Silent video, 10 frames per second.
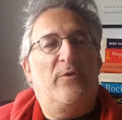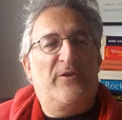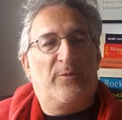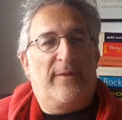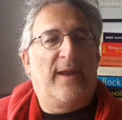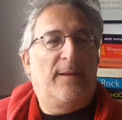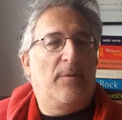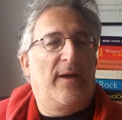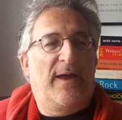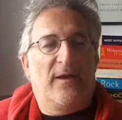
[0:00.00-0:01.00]
Jewish with a name
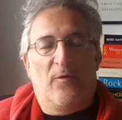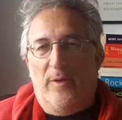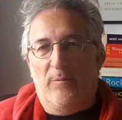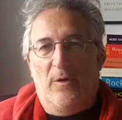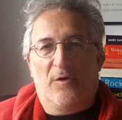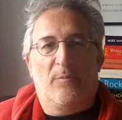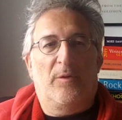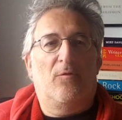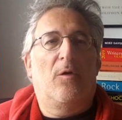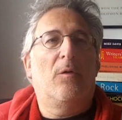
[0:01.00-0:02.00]
like Ann Quin, but I could
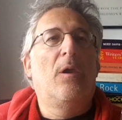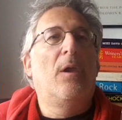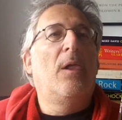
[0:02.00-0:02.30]
be wrong.